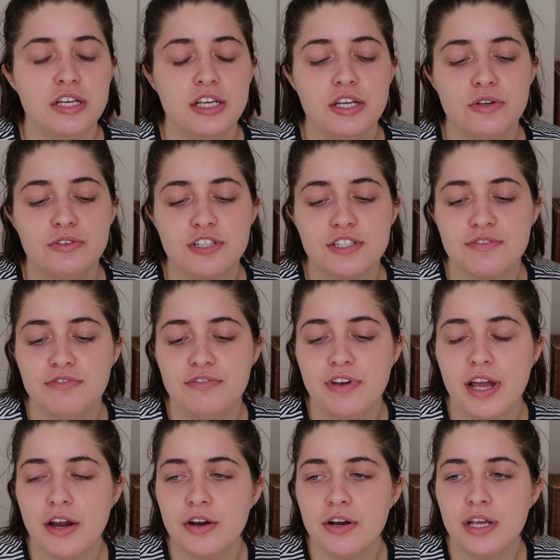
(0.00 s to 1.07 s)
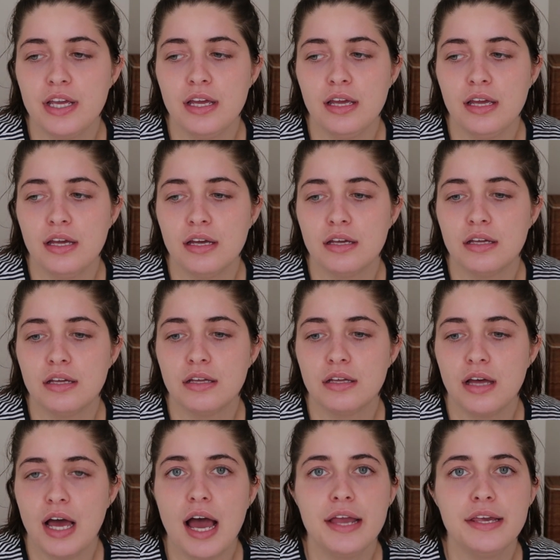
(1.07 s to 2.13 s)
you know, just very
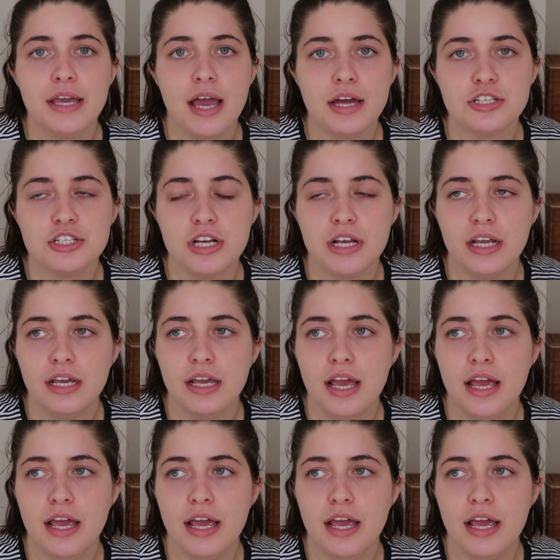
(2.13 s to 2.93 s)
eye-catching.